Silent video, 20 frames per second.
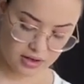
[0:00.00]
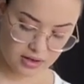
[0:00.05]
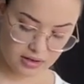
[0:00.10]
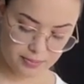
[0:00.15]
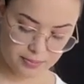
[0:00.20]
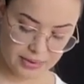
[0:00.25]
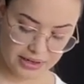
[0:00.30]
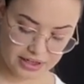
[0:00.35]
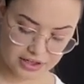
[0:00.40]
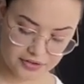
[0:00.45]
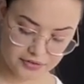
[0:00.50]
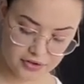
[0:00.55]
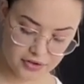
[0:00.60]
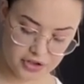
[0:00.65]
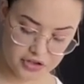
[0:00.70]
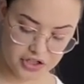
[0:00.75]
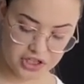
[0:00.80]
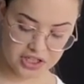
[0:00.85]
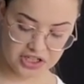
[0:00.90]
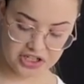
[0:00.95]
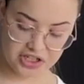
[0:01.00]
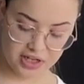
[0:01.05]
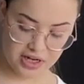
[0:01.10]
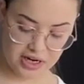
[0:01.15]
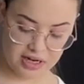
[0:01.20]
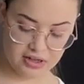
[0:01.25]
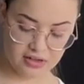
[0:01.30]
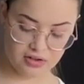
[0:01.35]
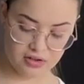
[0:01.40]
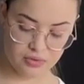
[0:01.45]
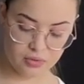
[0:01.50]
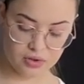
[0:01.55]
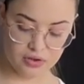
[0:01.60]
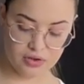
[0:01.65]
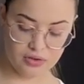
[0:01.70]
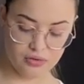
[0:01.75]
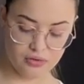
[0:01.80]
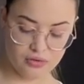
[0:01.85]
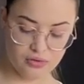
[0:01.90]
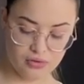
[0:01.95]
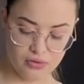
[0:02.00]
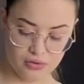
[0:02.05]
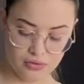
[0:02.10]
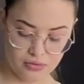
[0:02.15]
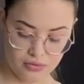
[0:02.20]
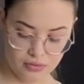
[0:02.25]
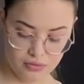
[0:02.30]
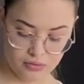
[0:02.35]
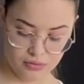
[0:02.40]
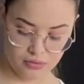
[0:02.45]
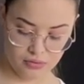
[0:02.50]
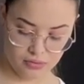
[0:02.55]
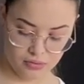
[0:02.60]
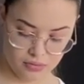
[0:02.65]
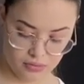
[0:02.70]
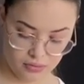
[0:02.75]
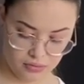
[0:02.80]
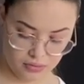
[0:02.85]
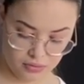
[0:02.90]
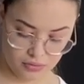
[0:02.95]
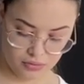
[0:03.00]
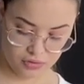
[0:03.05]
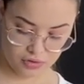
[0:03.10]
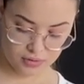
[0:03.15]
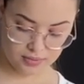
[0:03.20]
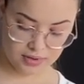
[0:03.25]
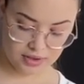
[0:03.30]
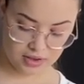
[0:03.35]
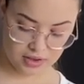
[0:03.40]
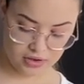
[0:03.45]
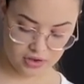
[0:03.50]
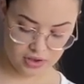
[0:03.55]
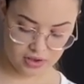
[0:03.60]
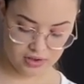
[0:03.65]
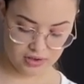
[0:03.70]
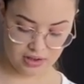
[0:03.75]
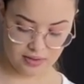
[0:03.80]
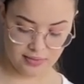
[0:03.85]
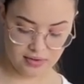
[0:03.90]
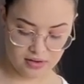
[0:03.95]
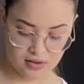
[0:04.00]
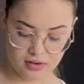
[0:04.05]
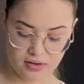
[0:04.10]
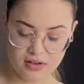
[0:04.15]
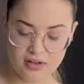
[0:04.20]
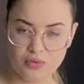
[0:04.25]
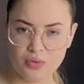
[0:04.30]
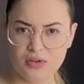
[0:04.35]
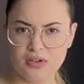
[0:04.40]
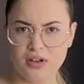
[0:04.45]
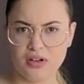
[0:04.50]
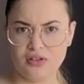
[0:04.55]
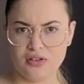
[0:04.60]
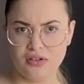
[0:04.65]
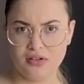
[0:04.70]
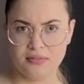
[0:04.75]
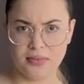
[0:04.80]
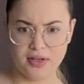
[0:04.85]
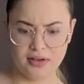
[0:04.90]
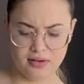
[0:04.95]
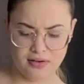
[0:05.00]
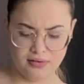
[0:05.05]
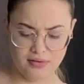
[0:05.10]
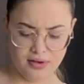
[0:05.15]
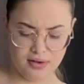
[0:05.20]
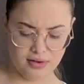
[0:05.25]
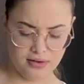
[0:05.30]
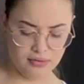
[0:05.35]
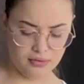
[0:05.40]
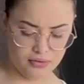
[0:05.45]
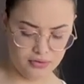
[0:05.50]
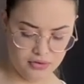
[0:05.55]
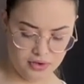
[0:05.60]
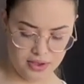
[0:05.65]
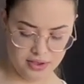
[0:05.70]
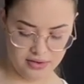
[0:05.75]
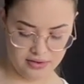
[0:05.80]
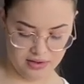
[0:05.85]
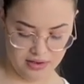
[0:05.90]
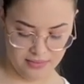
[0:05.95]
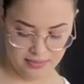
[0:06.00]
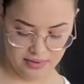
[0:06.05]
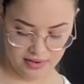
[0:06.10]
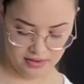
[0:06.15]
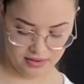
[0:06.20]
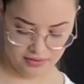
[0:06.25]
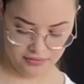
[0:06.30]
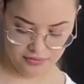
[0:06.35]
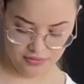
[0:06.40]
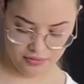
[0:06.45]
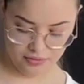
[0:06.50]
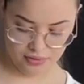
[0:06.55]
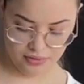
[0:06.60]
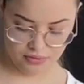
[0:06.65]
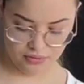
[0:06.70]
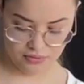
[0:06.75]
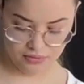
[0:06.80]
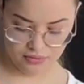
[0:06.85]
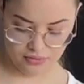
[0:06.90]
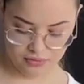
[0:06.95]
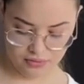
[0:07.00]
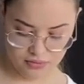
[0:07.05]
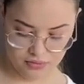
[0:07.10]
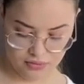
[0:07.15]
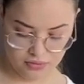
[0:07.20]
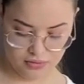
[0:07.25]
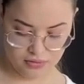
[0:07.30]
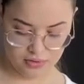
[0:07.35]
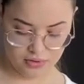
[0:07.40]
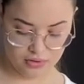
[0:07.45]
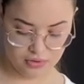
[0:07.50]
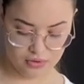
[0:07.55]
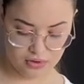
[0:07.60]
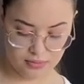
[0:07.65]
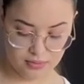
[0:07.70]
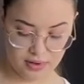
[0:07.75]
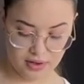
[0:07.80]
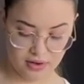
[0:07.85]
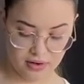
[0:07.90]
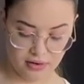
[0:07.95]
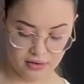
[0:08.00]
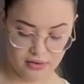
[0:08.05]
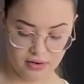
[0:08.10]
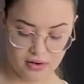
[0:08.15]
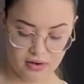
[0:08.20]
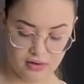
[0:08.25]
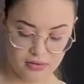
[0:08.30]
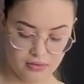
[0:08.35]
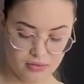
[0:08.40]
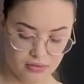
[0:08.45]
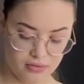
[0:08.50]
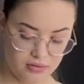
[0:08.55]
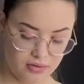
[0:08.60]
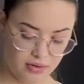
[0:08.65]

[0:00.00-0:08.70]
base for a cheesecake. This is what you do to make a cheesecake. This would actually make a really good cheesecake base if you want to. You could make a really good,